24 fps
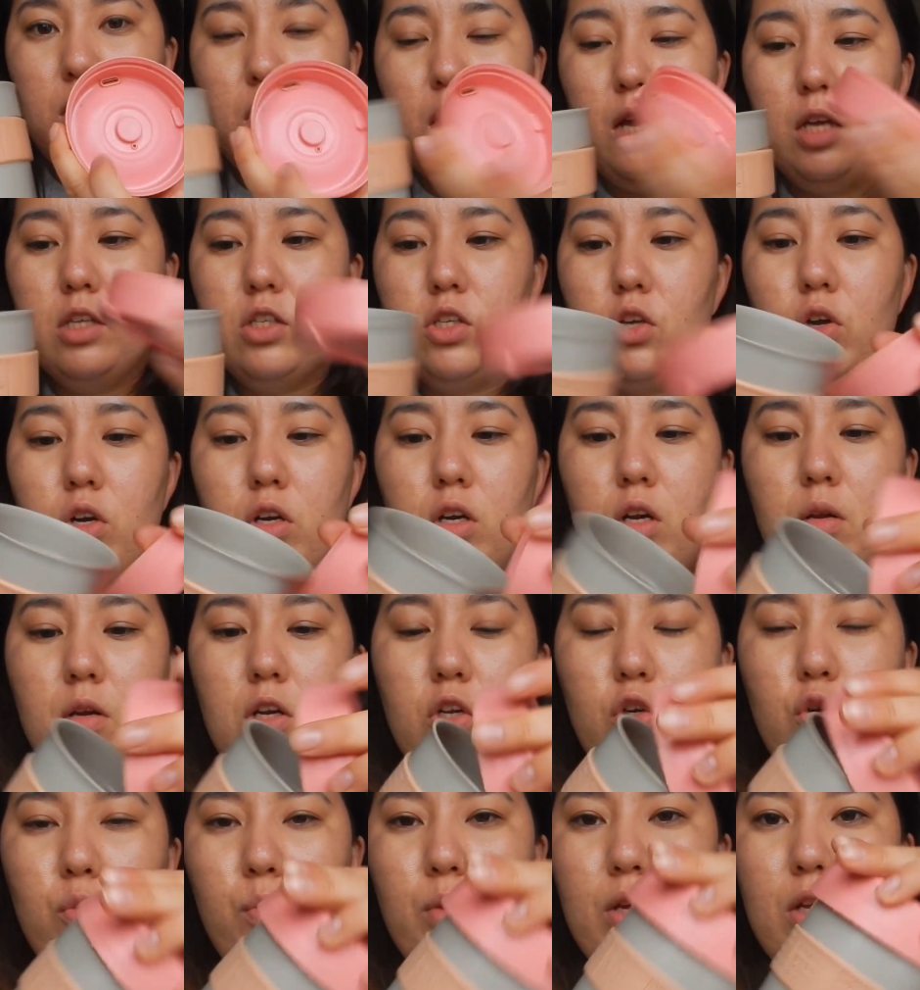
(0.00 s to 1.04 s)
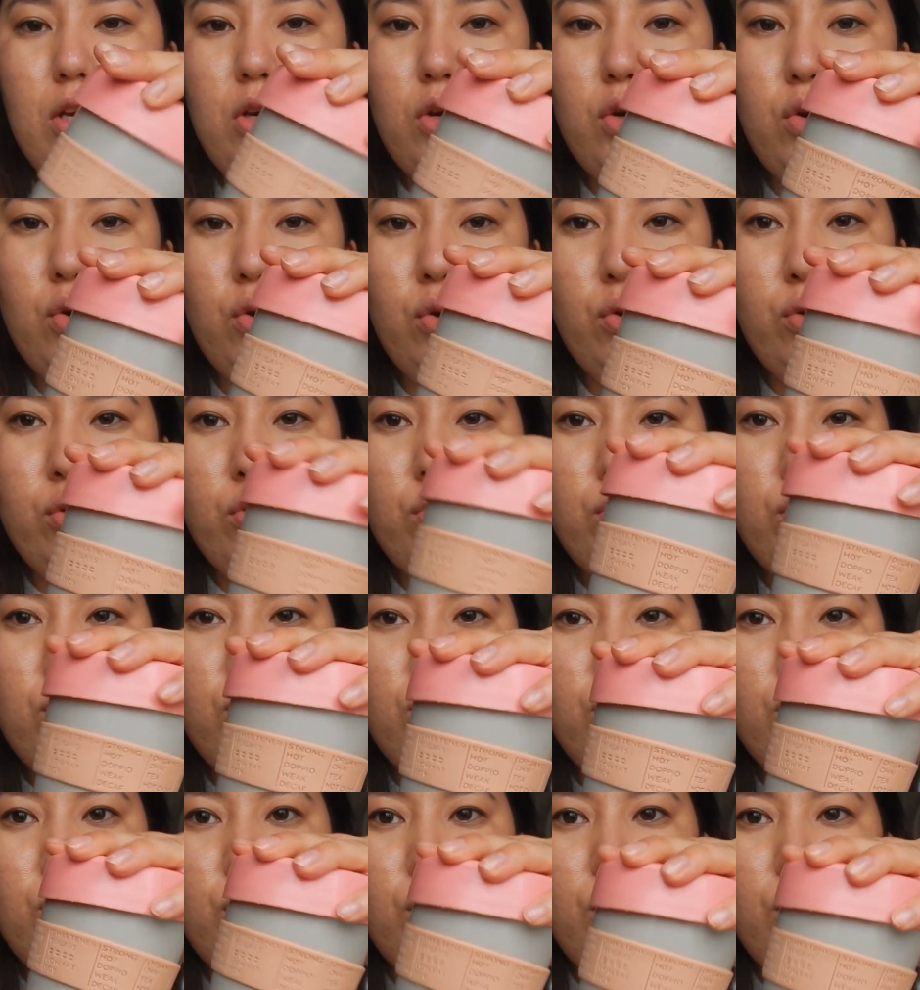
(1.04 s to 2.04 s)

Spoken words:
has gotten a little bit loose.